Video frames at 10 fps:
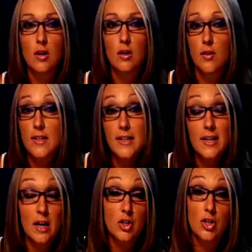Now, these
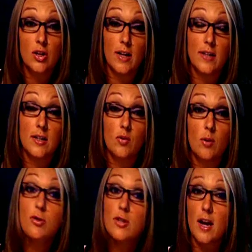connection lines can
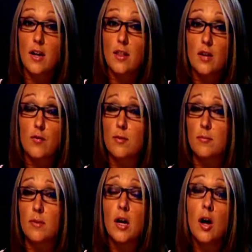represent anything from
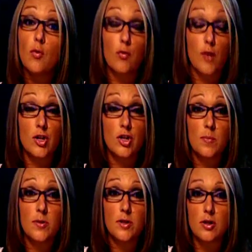
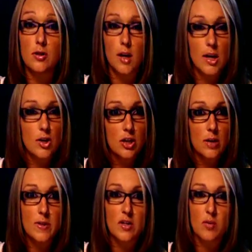friendships to
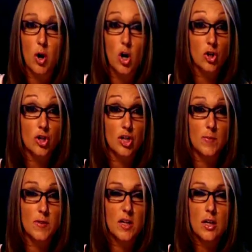kinships to
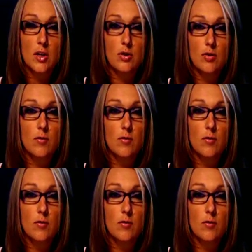partnerships to